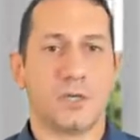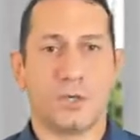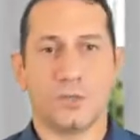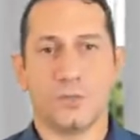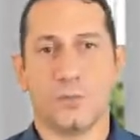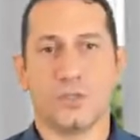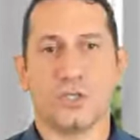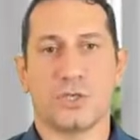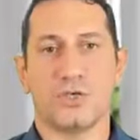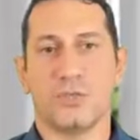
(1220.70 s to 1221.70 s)
which
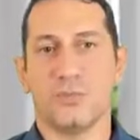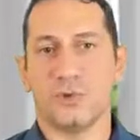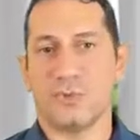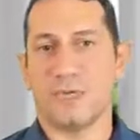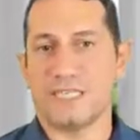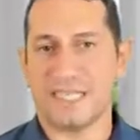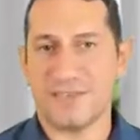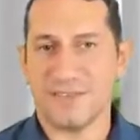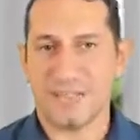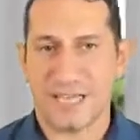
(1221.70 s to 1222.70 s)
contribute by
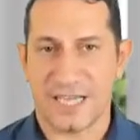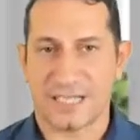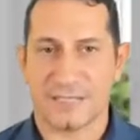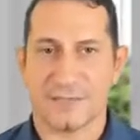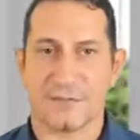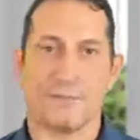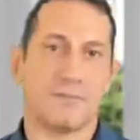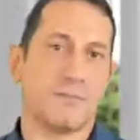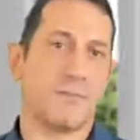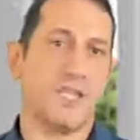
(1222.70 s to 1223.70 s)
7 days
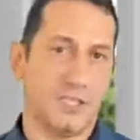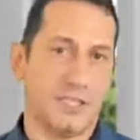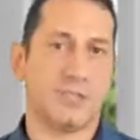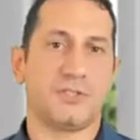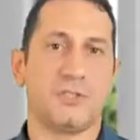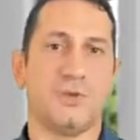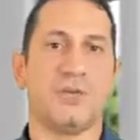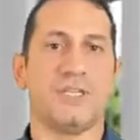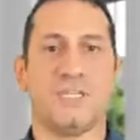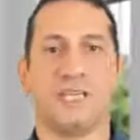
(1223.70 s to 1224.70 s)
each. So
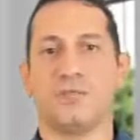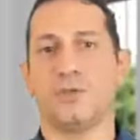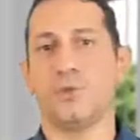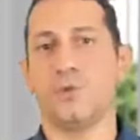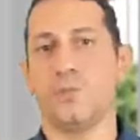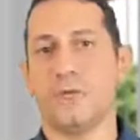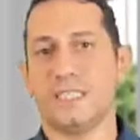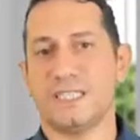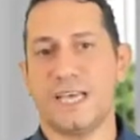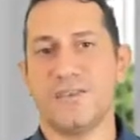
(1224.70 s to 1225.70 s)
let's say 2 by
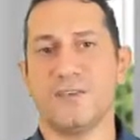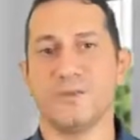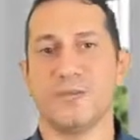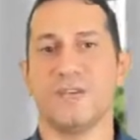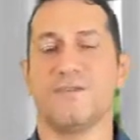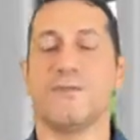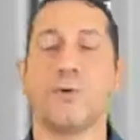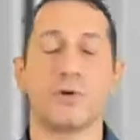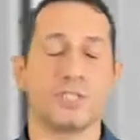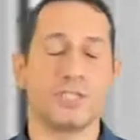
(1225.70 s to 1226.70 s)
7, we have
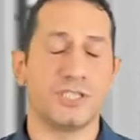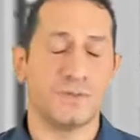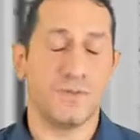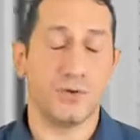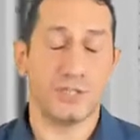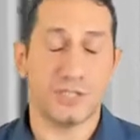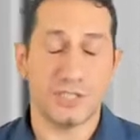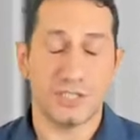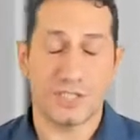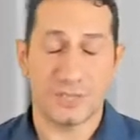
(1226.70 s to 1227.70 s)
14
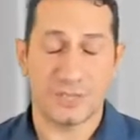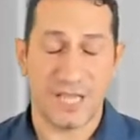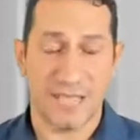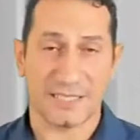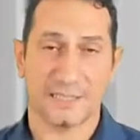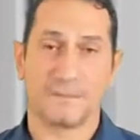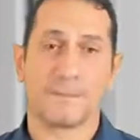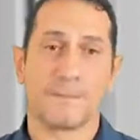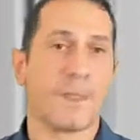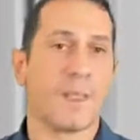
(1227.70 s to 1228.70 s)
sheep days.
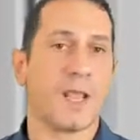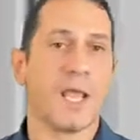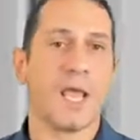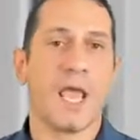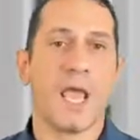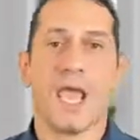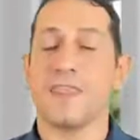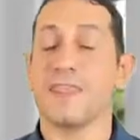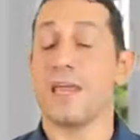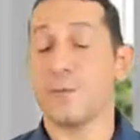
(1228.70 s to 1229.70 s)
And
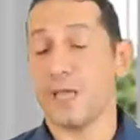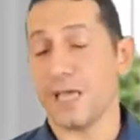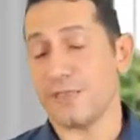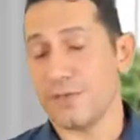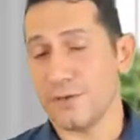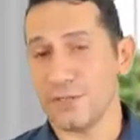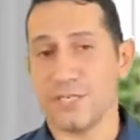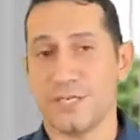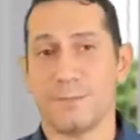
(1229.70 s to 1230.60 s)
then we had 3 sheep